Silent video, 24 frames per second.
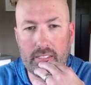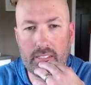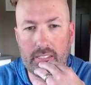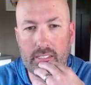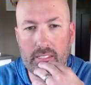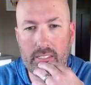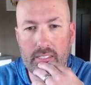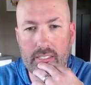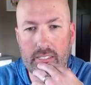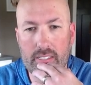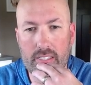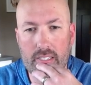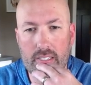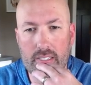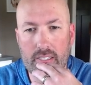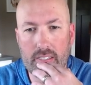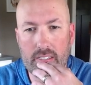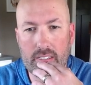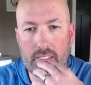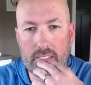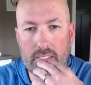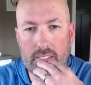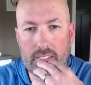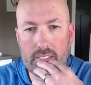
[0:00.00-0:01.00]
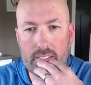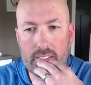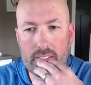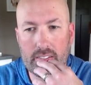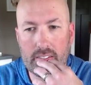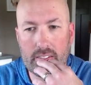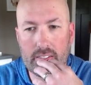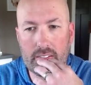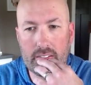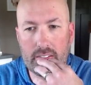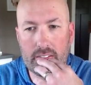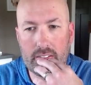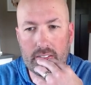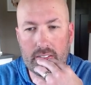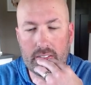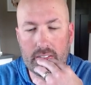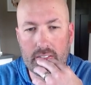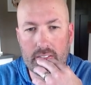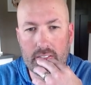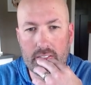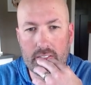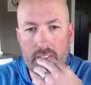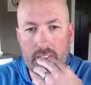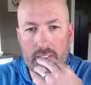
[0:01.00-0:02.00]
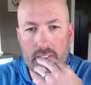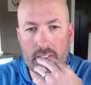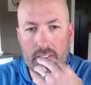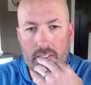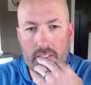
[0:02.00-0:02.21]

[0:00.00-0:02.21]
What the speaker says: Nothing is said.